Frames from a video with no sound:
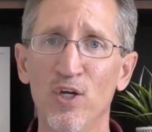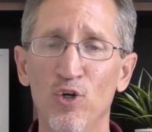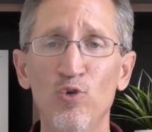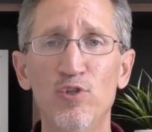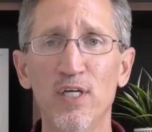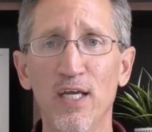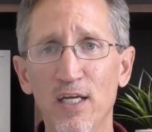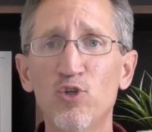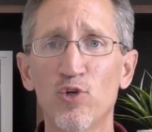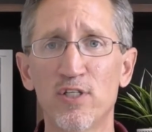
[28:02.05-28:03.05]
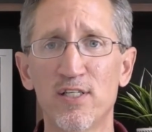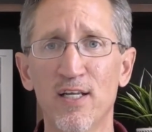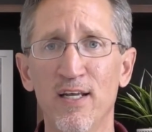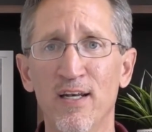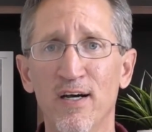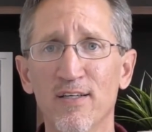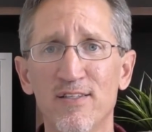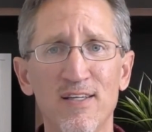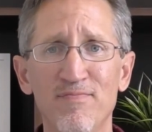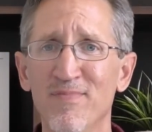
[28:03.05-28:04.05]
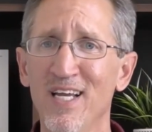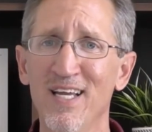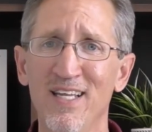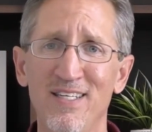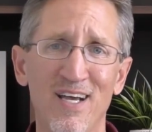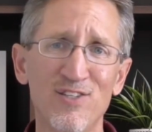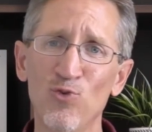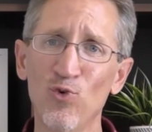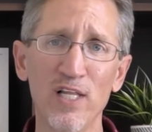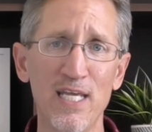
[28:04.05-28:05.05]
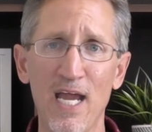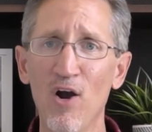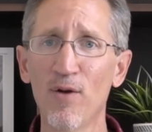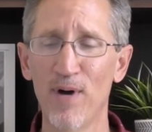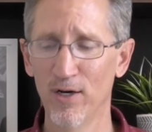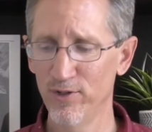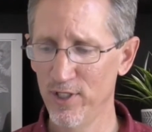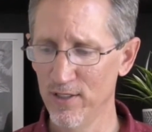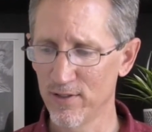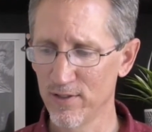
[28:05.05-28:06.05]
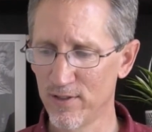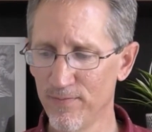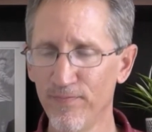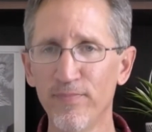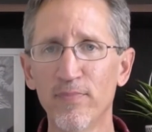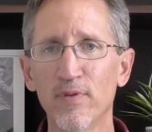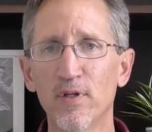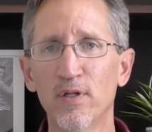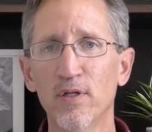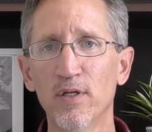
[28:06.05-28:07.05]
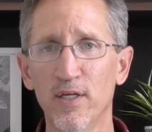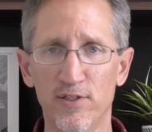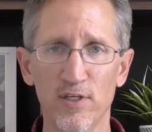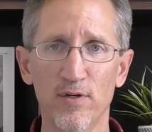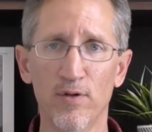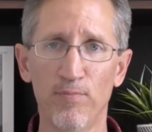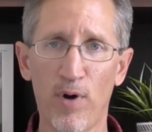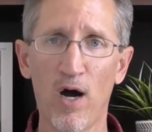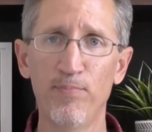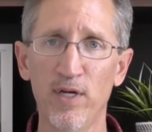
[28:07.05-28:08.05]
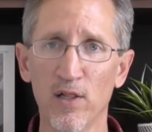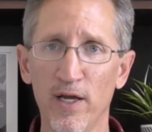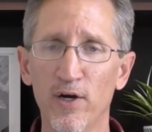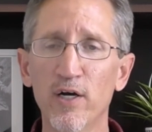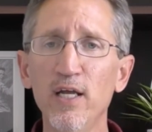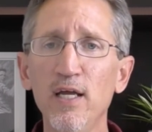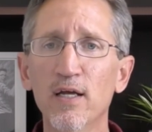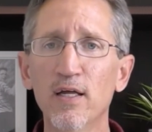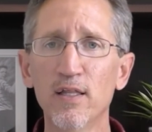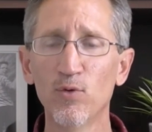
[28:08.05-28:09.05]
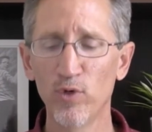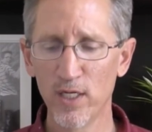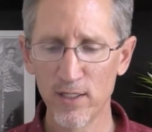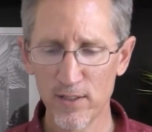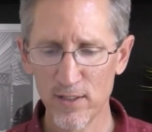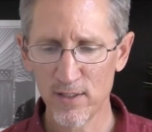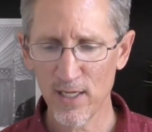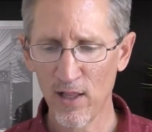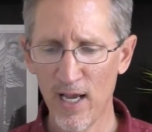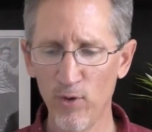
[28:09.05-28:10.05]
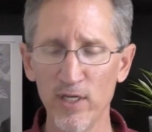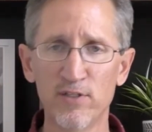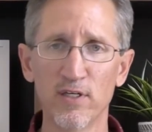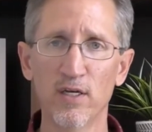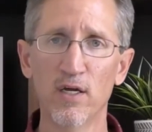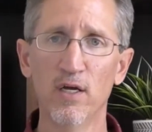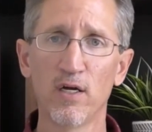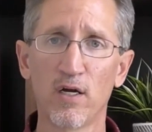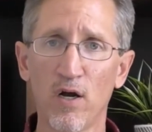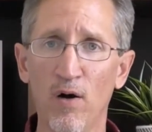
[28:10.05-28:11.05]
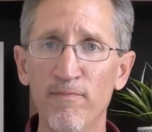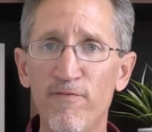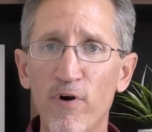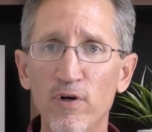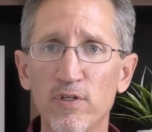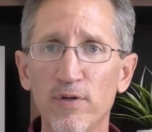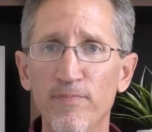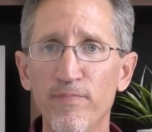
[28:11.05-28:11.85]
who's interested in us and doesn't really care about Jesus. Is it popularity that would get us to sell out? Is it comfort?